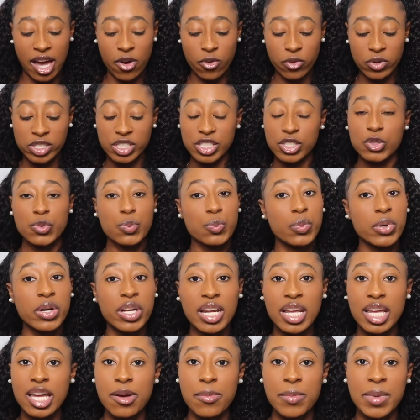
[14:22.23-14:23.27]
I would just
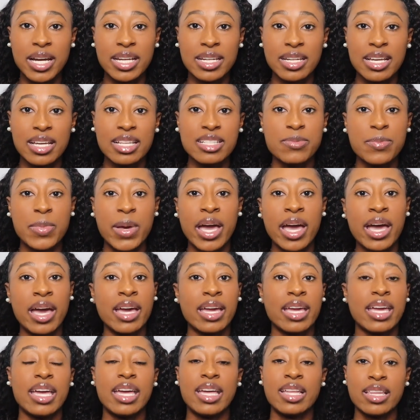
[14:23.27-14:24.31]
put it in my dust
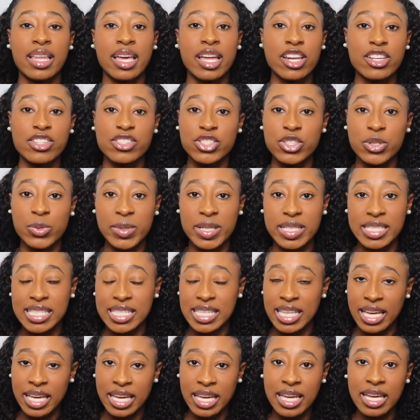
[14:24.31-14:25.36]
bag and let it do its
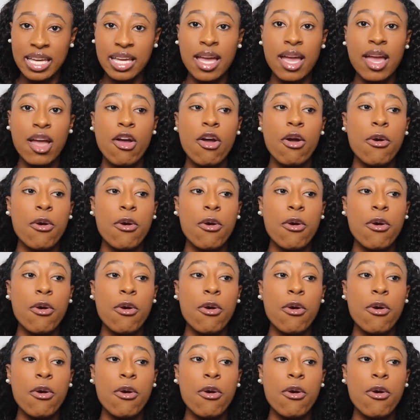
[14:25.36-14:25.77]
thing.